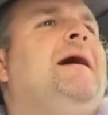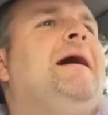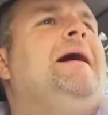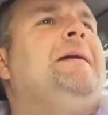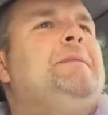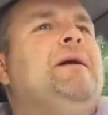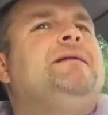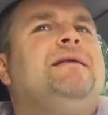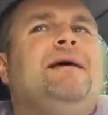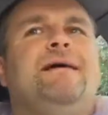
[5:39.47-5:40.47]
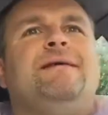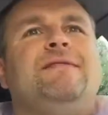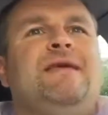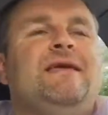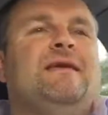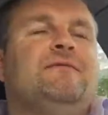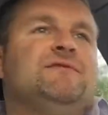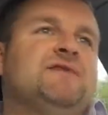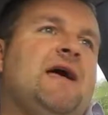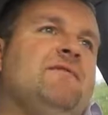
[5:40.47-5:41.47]
But
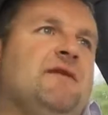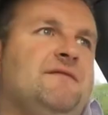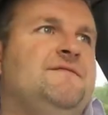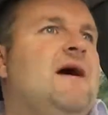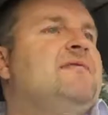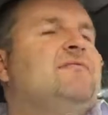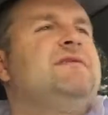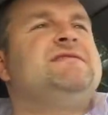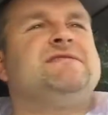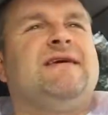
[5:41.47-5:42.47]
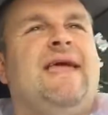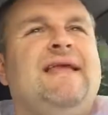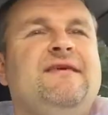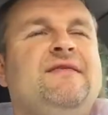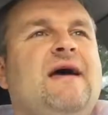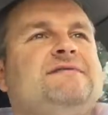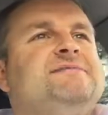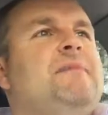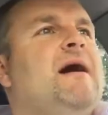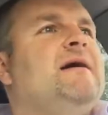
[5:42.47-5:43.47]
I have another 5.3 that's like
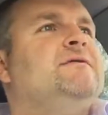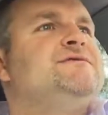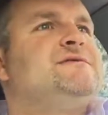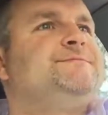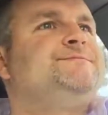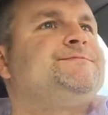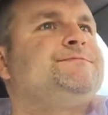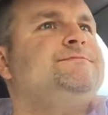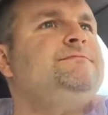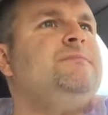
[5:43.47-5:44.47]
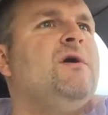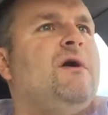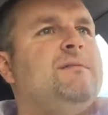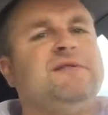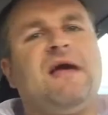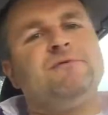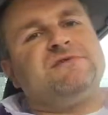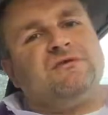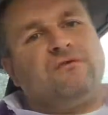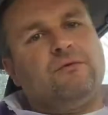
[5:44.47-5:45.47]
80,000 miles on it, but that one's
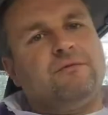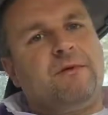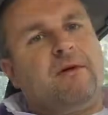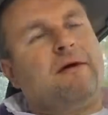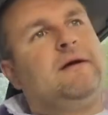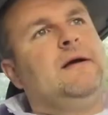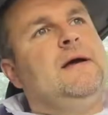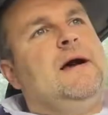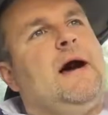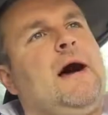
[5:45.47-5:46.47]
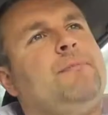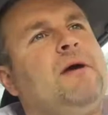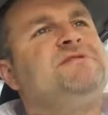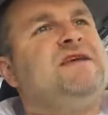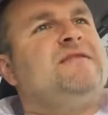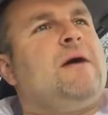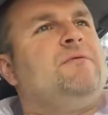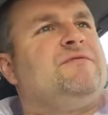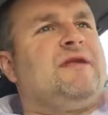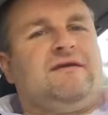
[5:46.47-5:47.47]
all torn apart. I'll probably save that
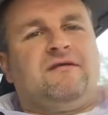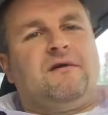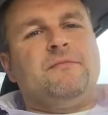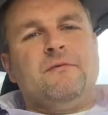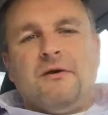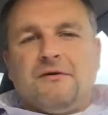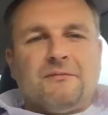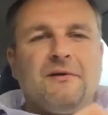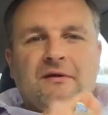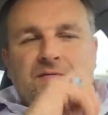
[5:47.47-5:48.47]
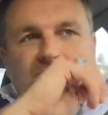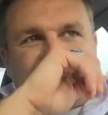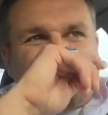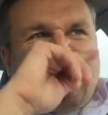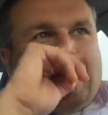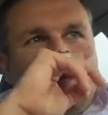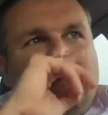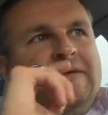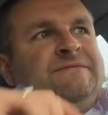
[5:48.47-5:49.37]
one for like a turbo motor build, most likely.